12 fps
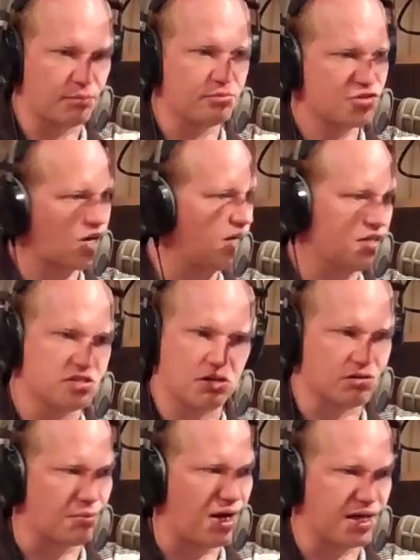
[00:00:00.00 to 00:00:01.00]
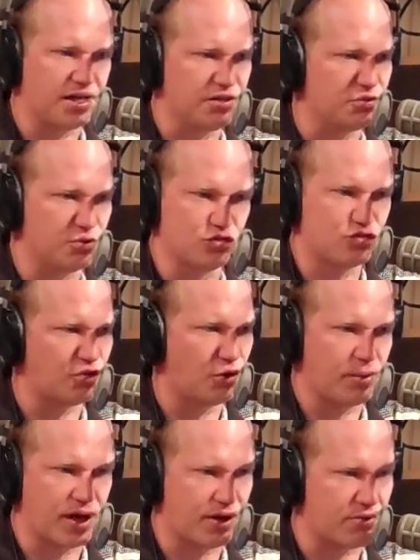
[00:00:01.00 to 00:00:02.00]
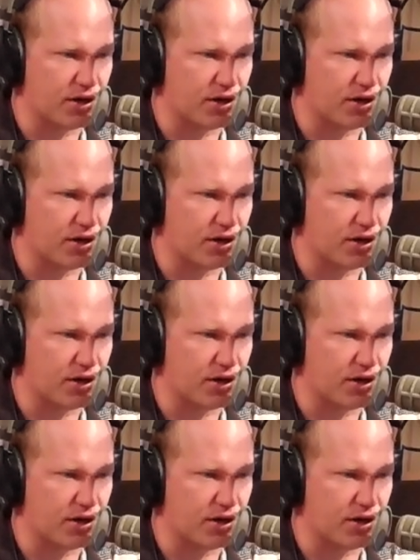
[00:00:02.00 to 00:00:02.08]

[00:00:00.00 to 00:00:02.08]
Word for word: I'm see. trying to talk mine into it so bad